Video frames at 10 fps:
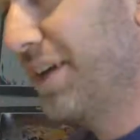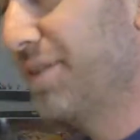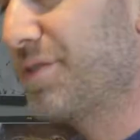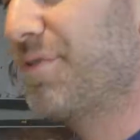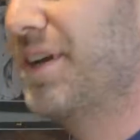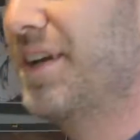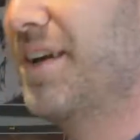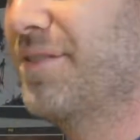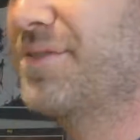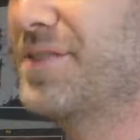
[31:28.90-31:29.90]
house right
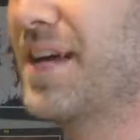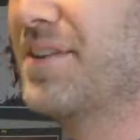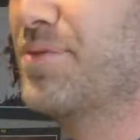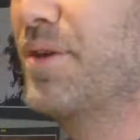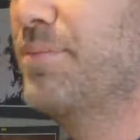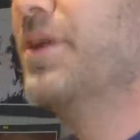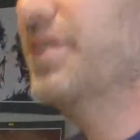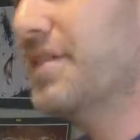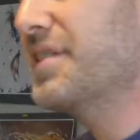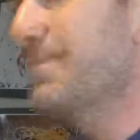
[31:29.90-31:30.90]
now. There was that as well. But
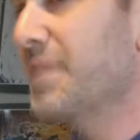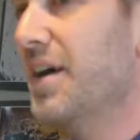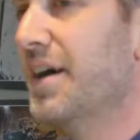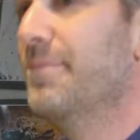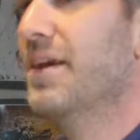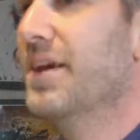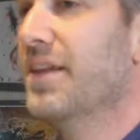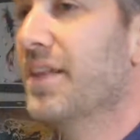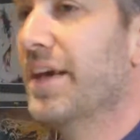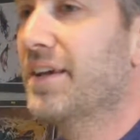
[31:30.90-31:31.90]
at the same time,
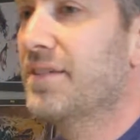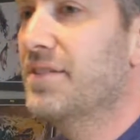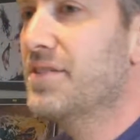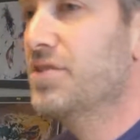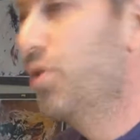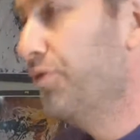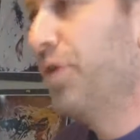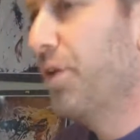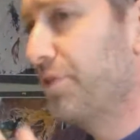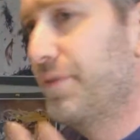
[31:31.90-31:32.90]
like, this is no
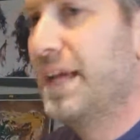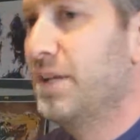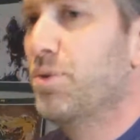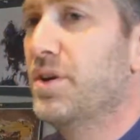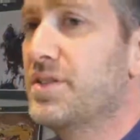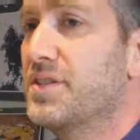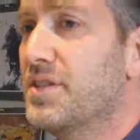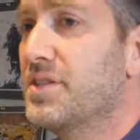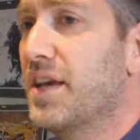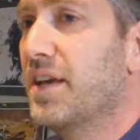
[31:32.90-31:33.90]
fault of anyone's. It's
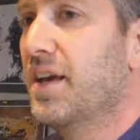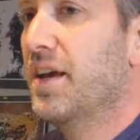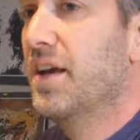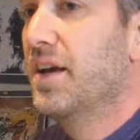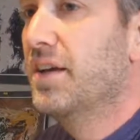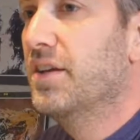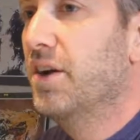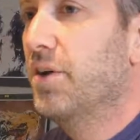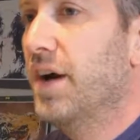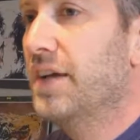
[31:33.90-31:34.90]
just like,
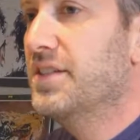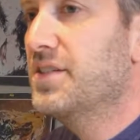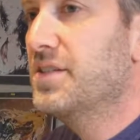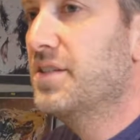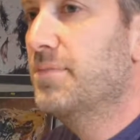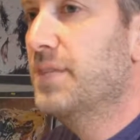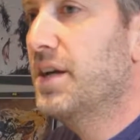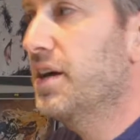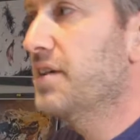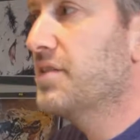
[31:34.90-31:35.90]

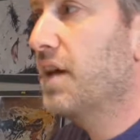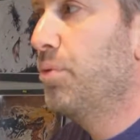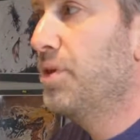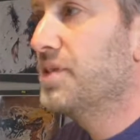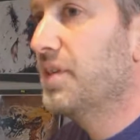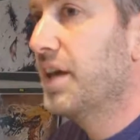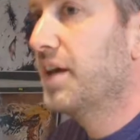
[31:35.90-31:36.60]
because I wasn't